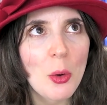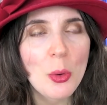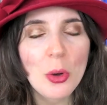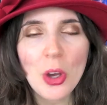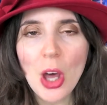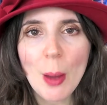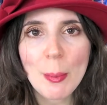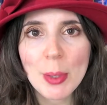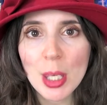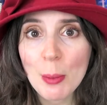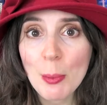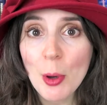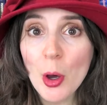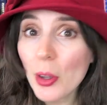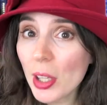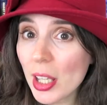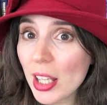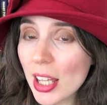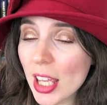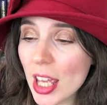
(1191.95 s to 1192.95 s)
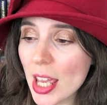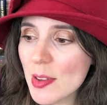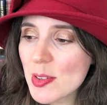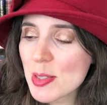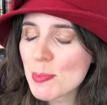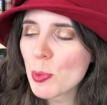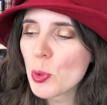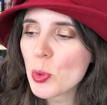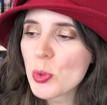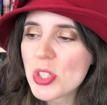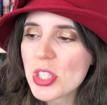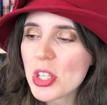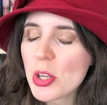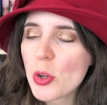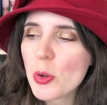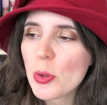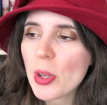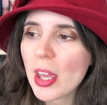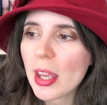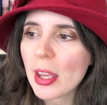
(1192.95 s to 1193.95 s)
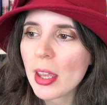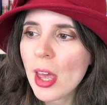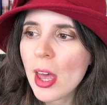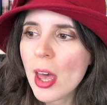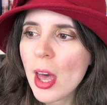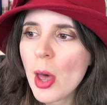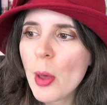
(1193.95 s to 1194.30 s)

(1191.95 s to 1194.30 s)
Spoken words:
oncoming apocalypse, also like